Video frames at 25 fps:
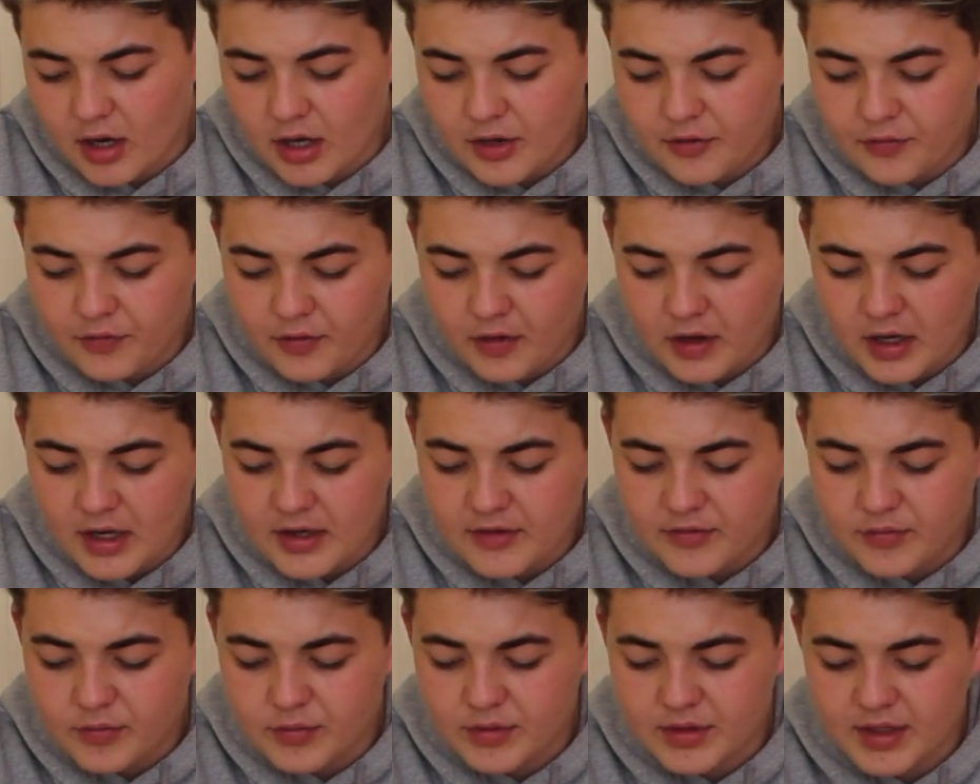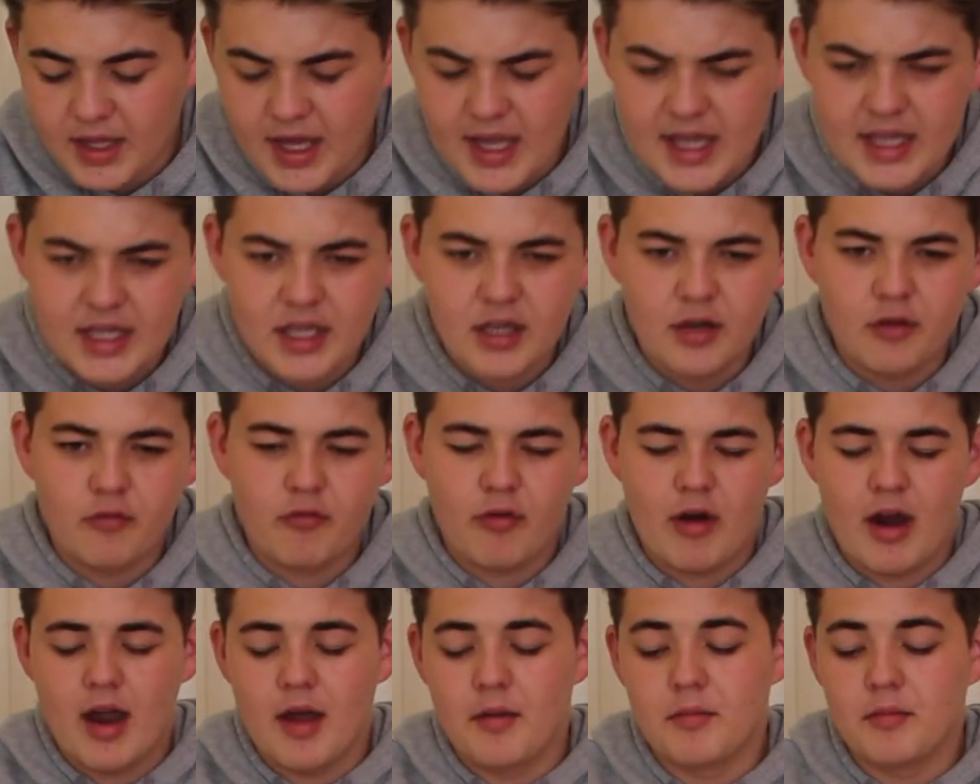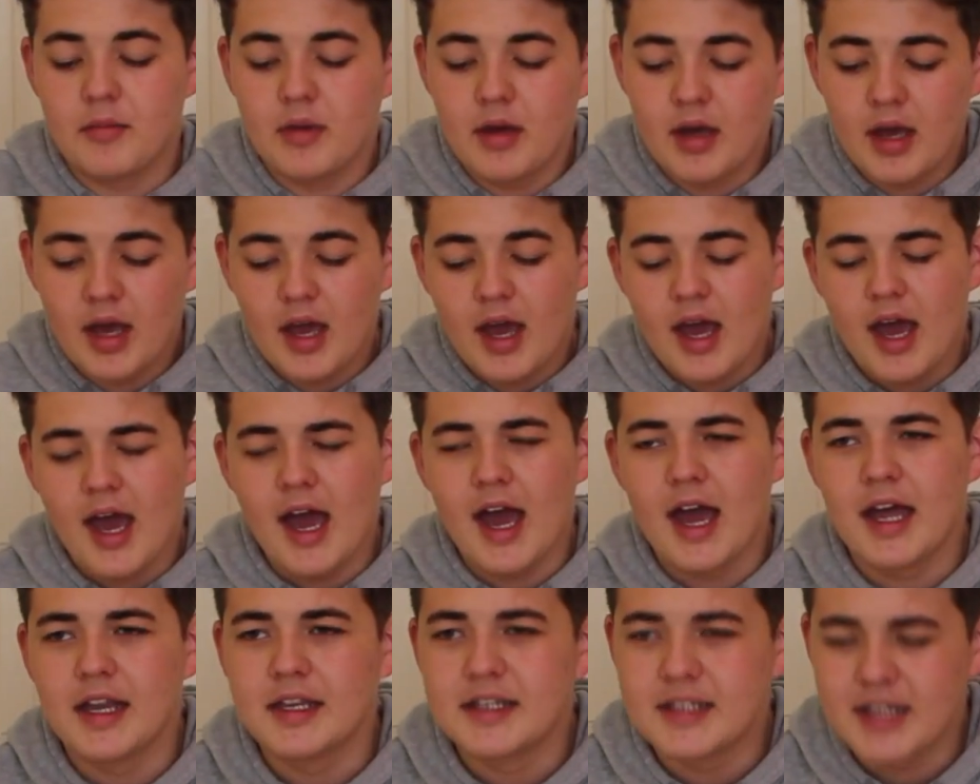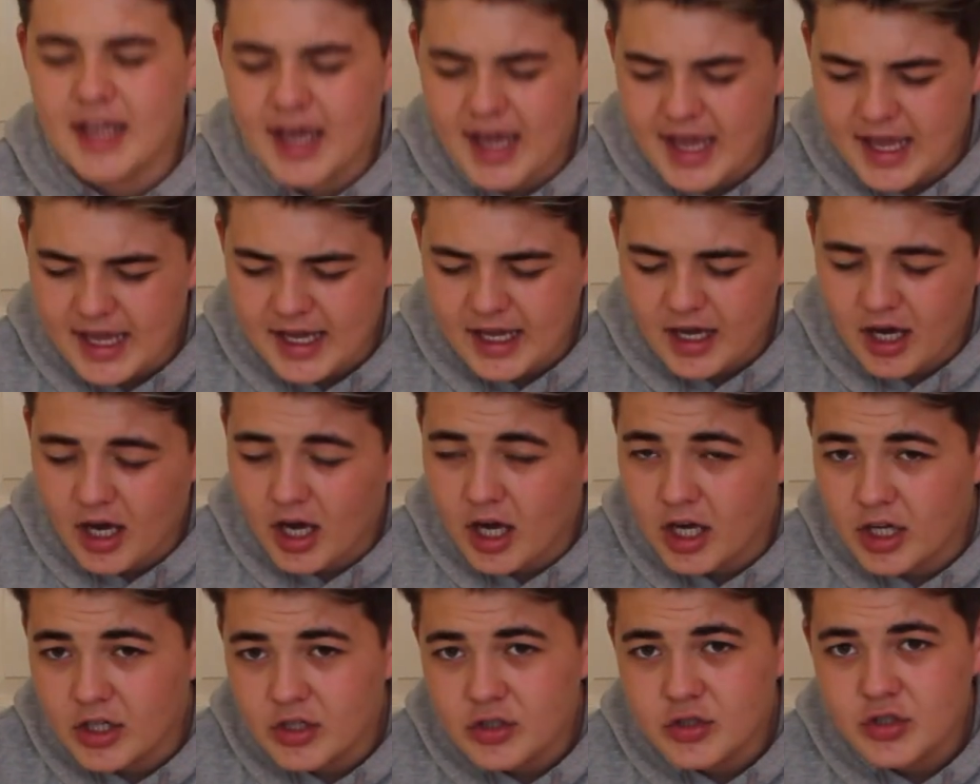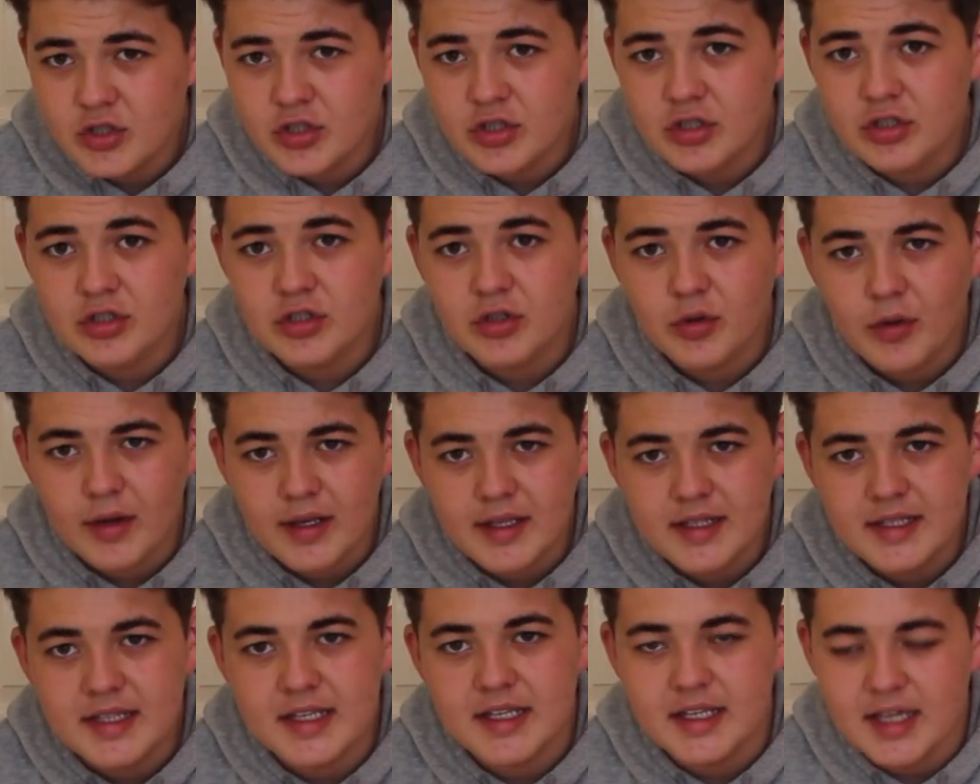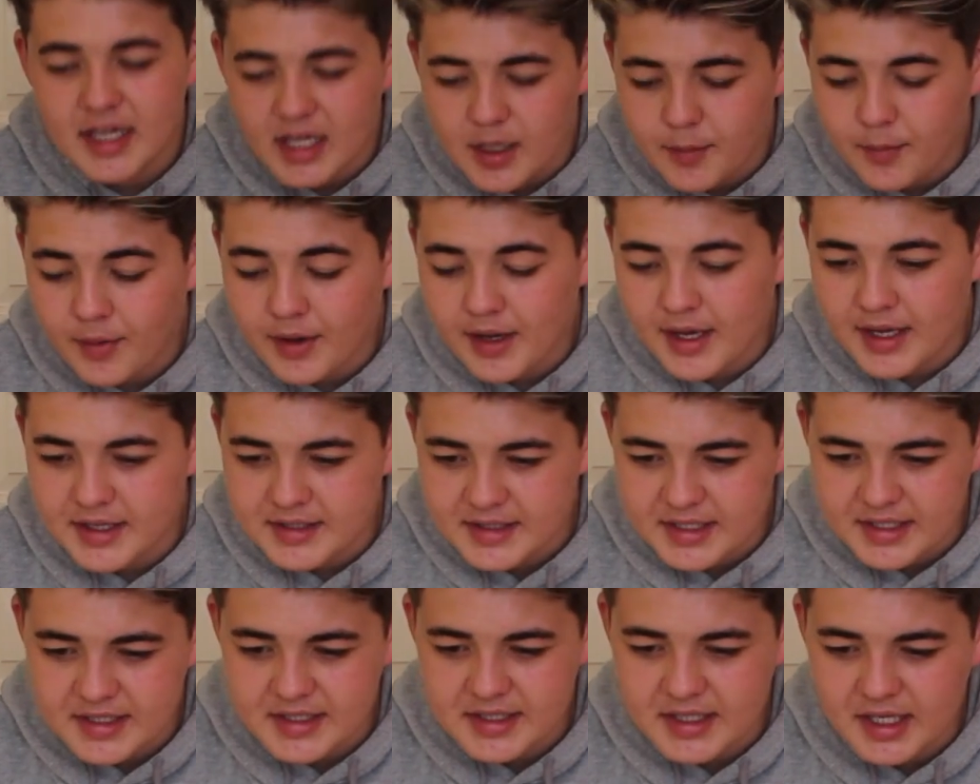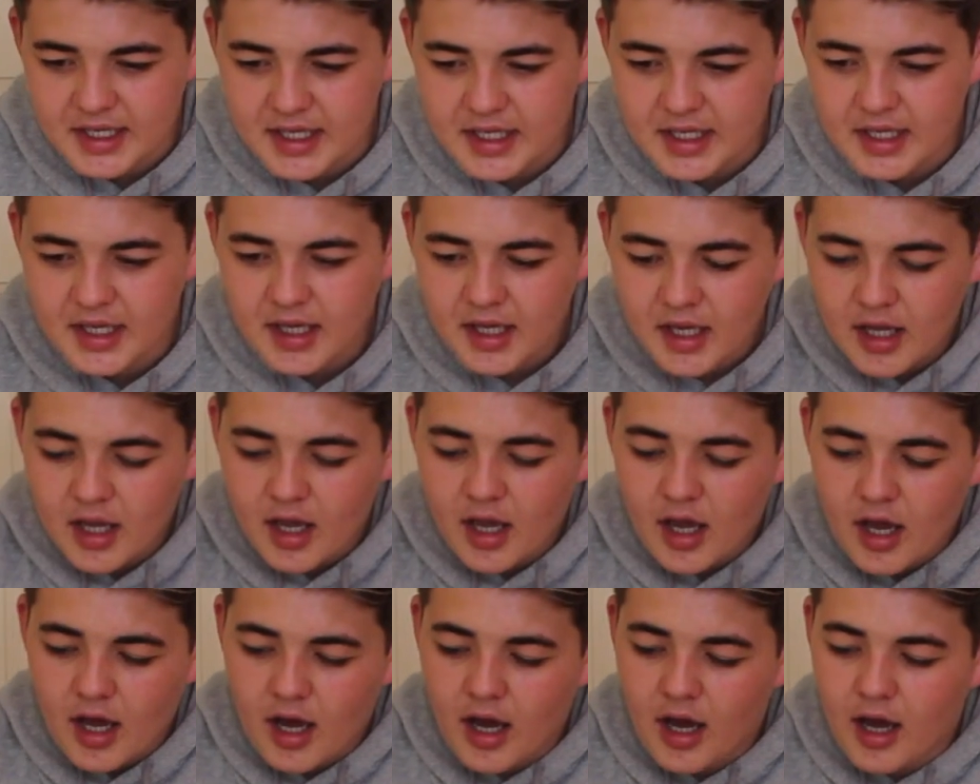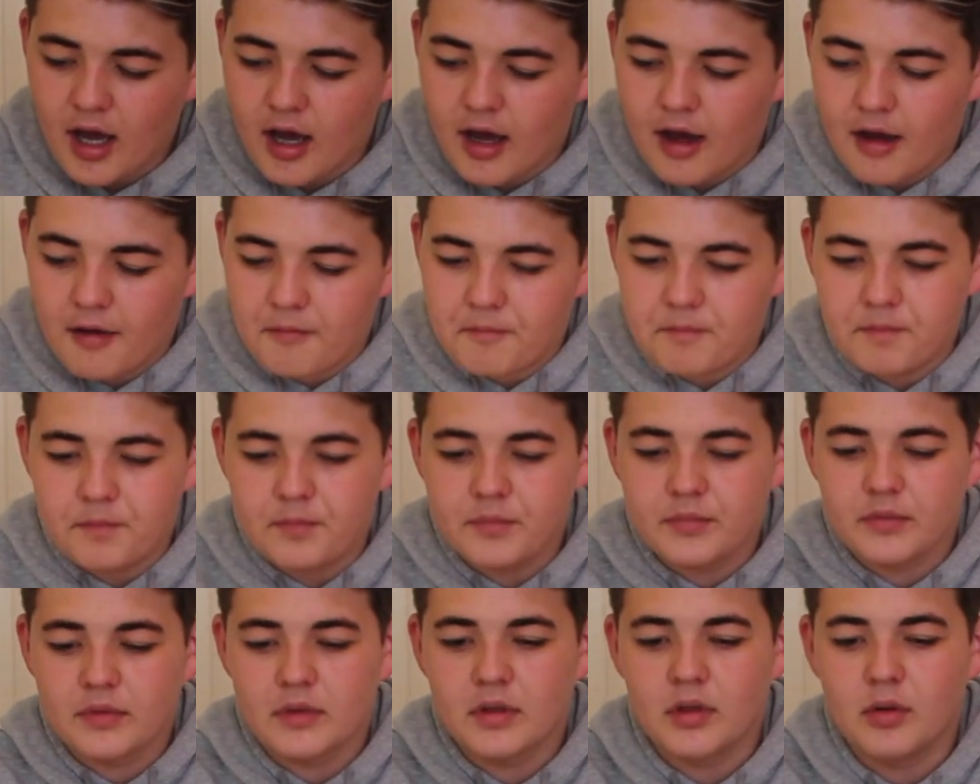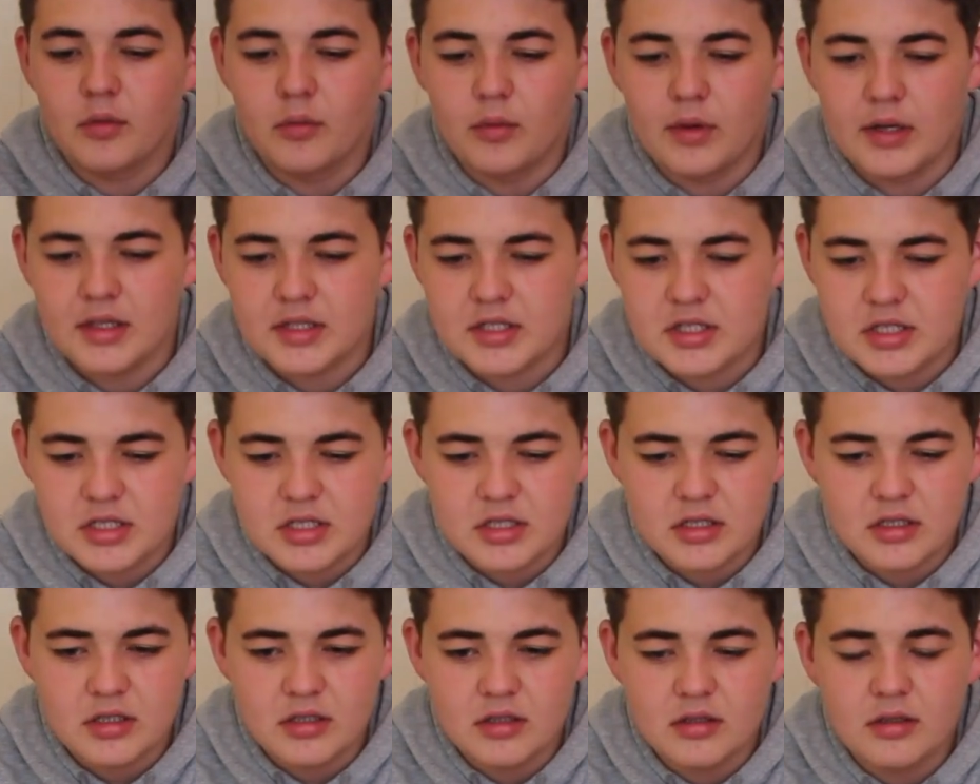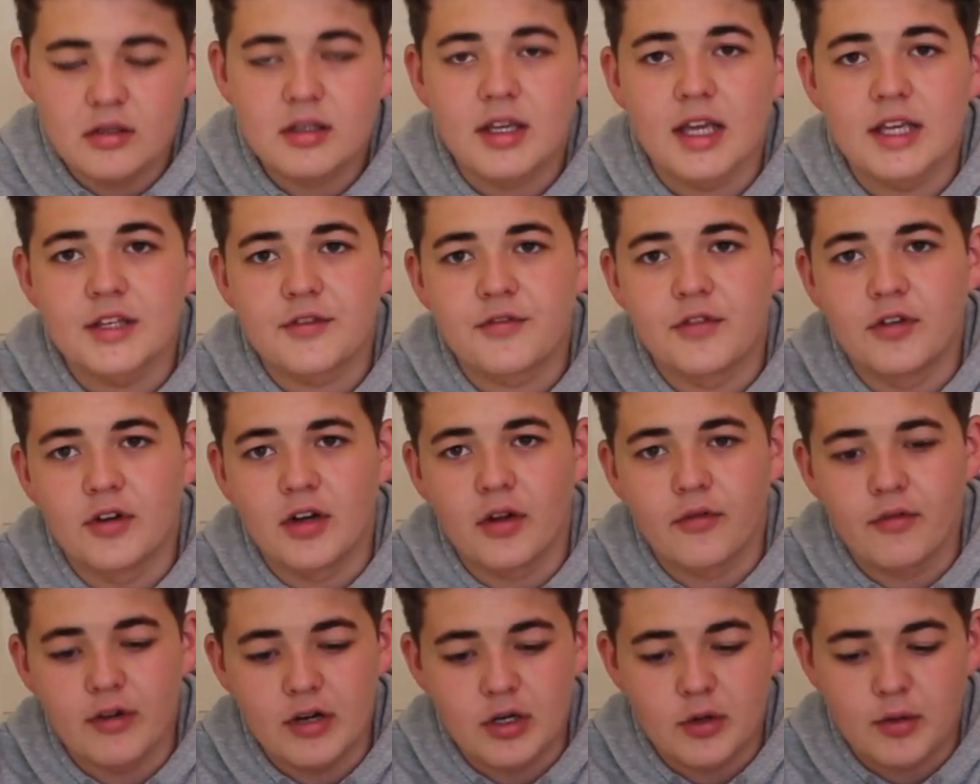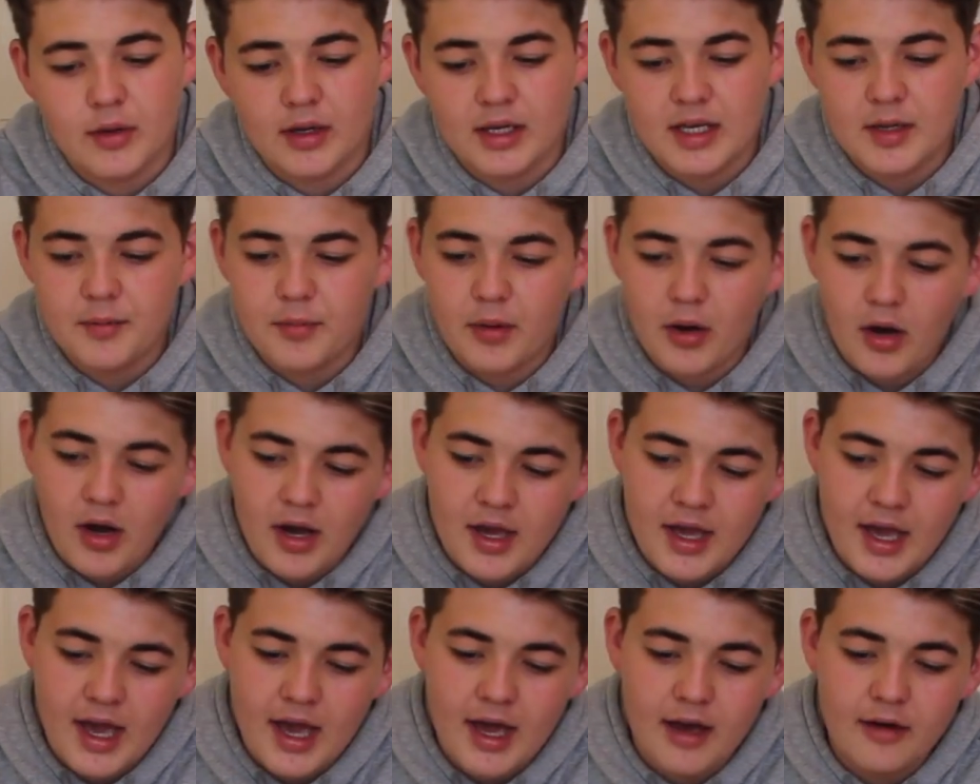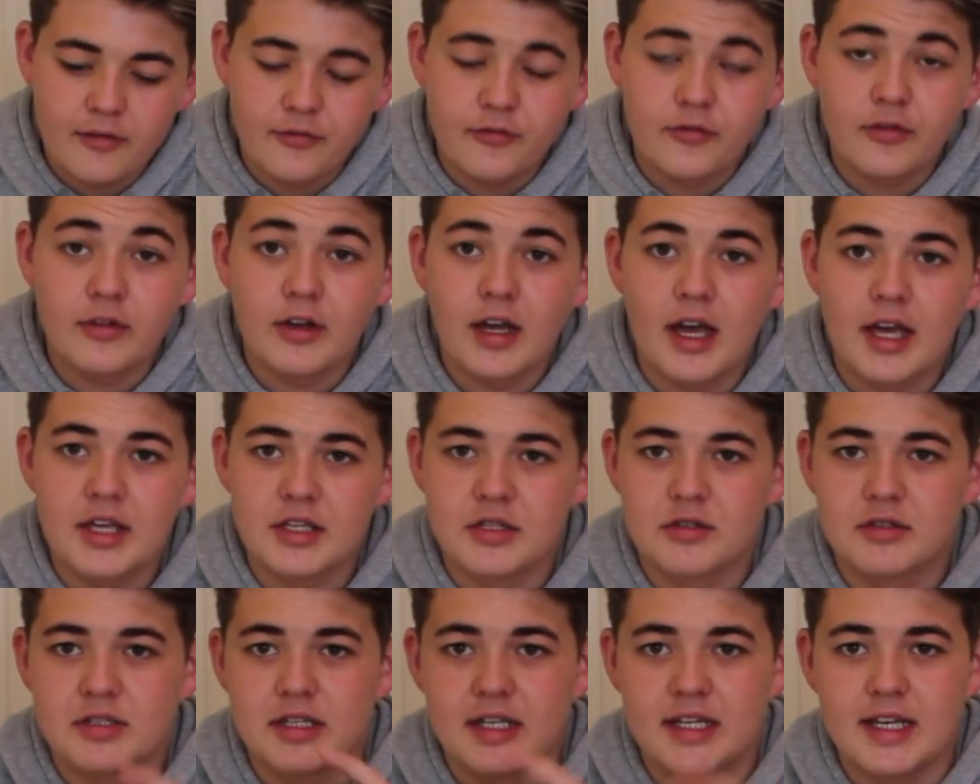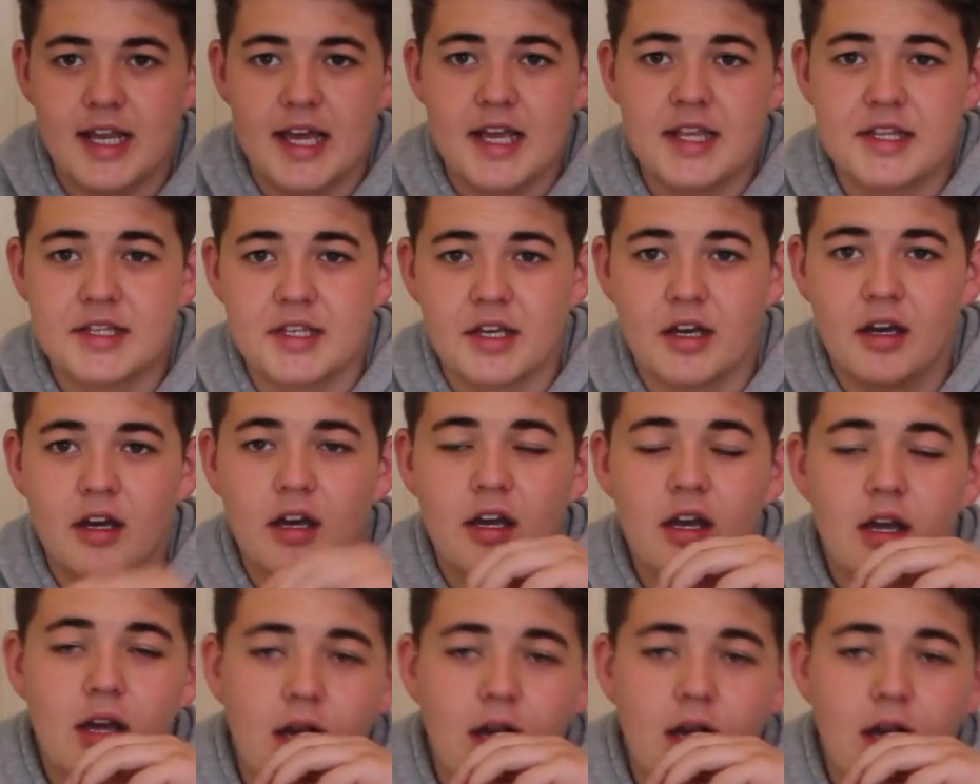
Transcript: i5 with an 8GB of RAM and a 120GB SSD, which gets filled up very quickly. But I have, as you'll see later,